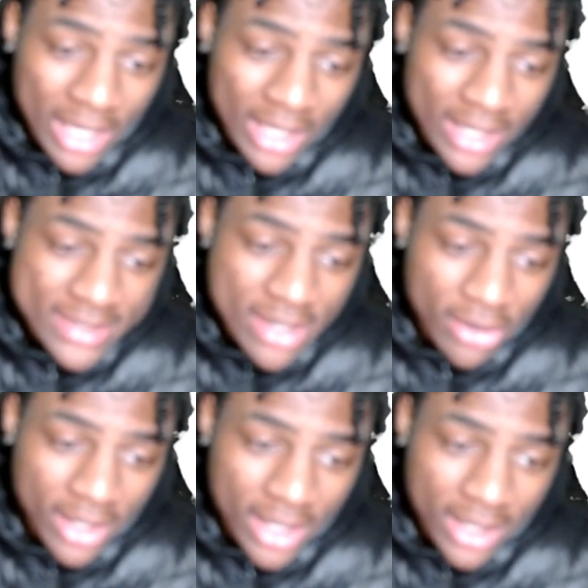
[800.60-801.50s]
let's
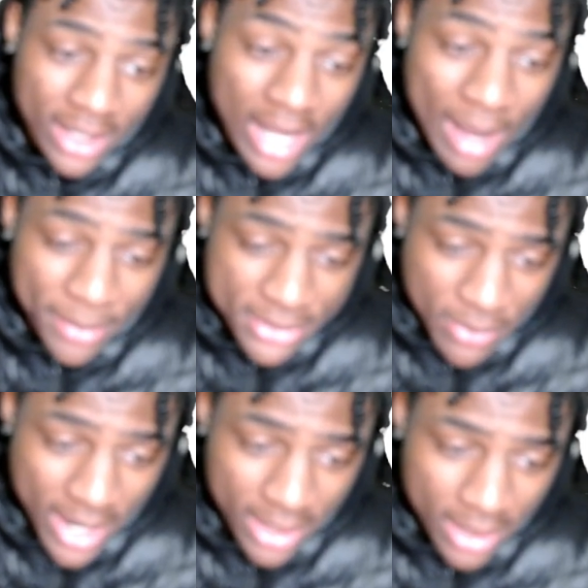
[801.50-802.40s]
go to uh, the comments,
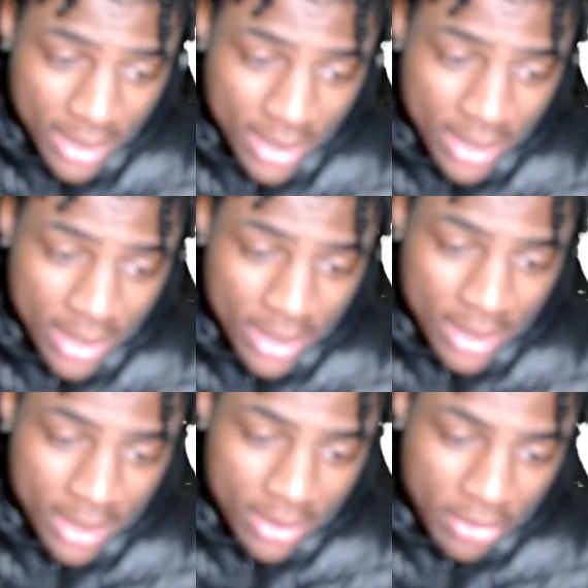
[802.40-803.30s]
right?
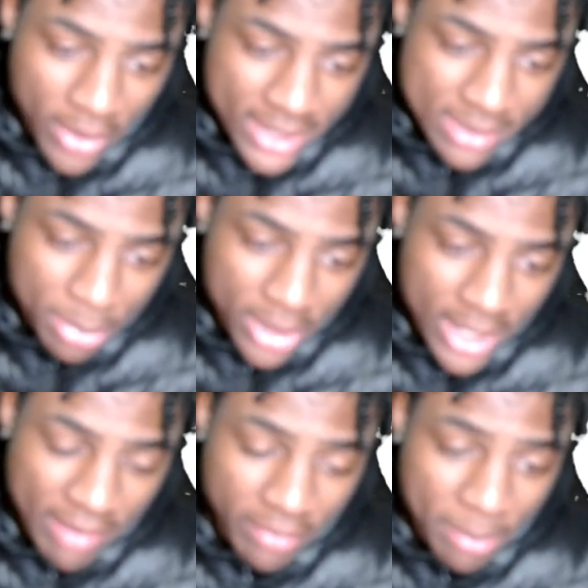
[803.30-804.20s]
Congrats,
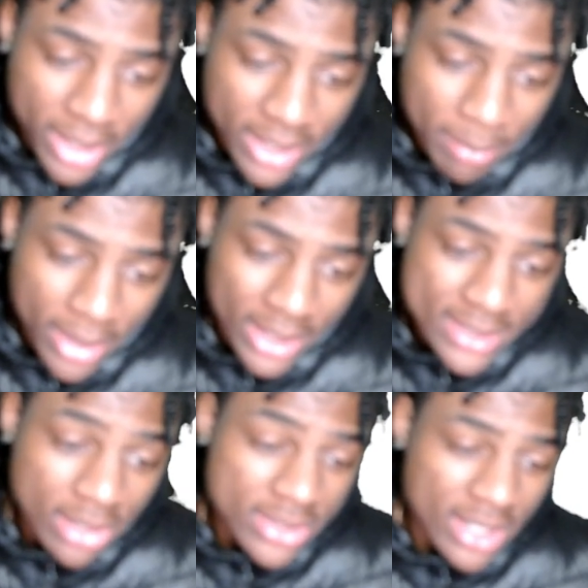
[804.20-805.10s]
LeBron. Every bucket, man.
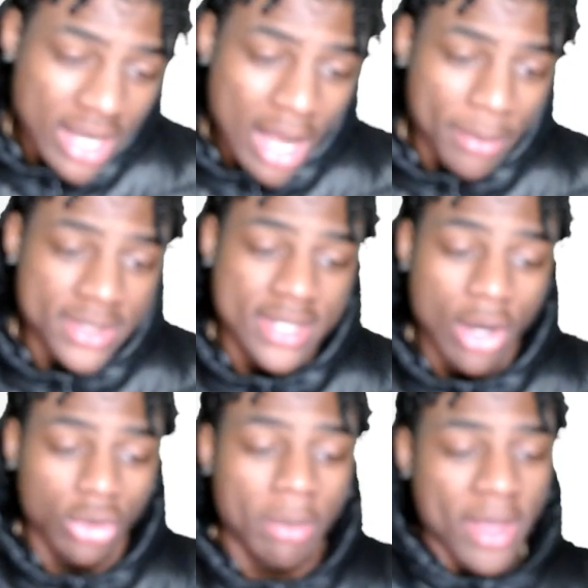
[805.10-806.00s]
Let's go to the comments.
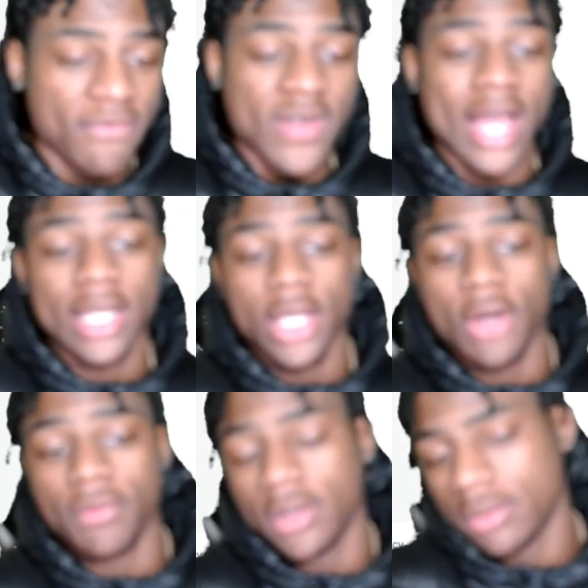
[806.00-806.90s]
Goat debate finally
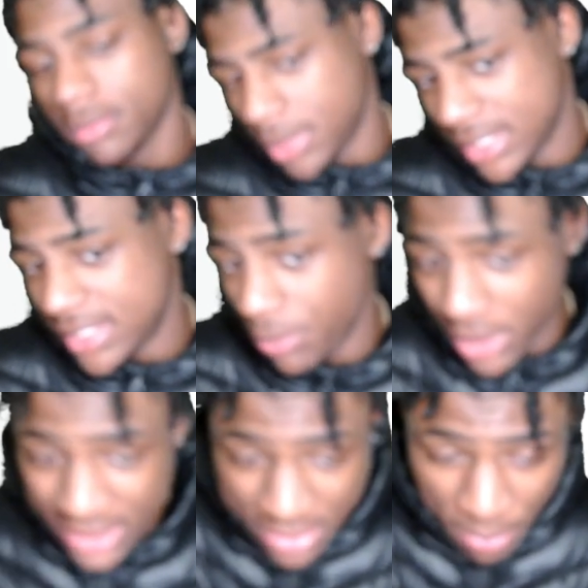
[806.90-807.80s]
over. Let's see
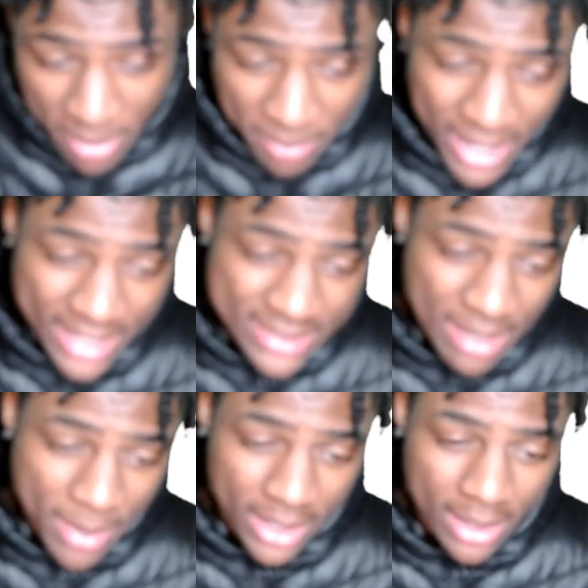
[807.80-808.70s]
what let's see what people got to
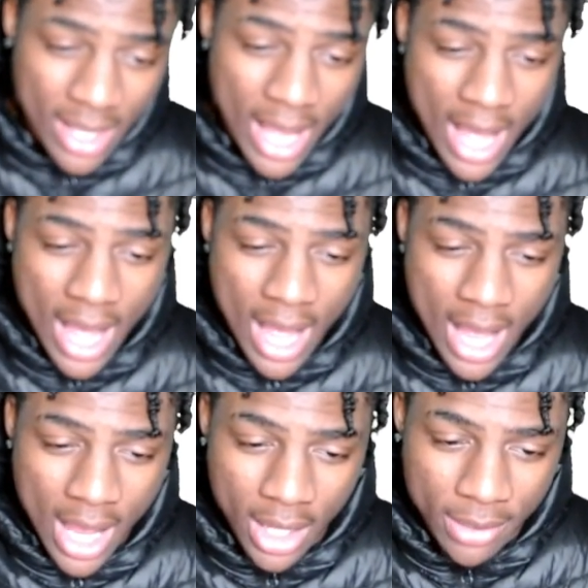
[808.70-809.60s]
say about it. Ha ha
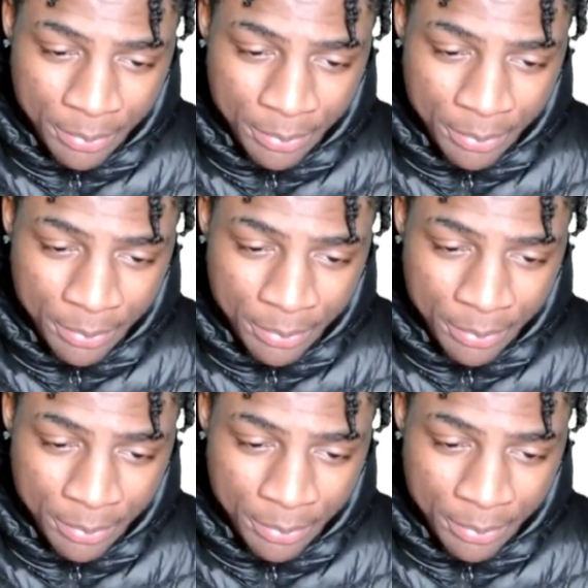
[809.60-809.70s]
ha